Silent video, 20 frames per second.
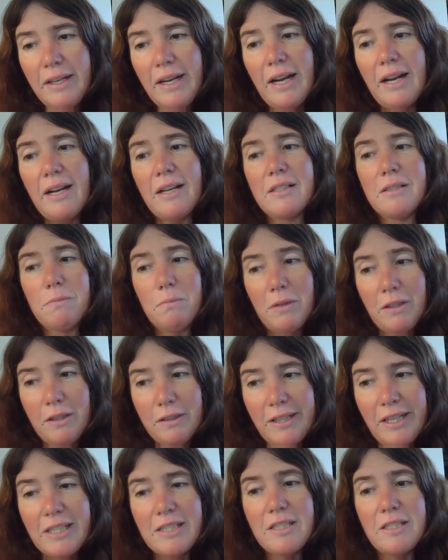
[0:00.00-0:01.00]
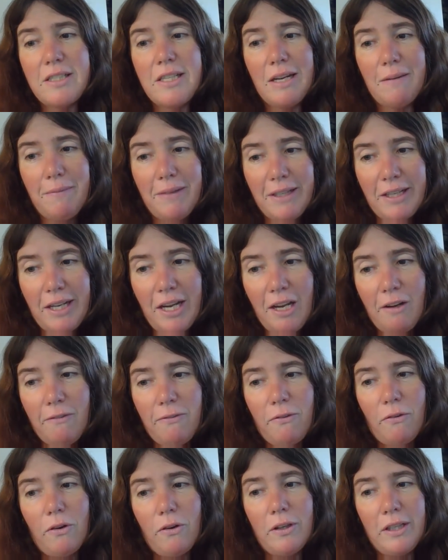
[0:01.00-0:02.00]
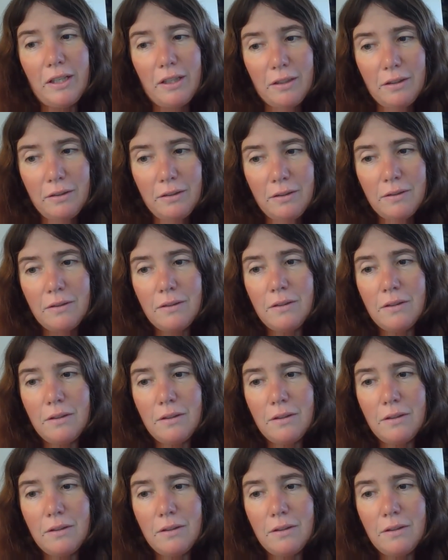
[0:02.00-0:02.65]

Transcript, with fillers: Yes, Will needs to take me to California.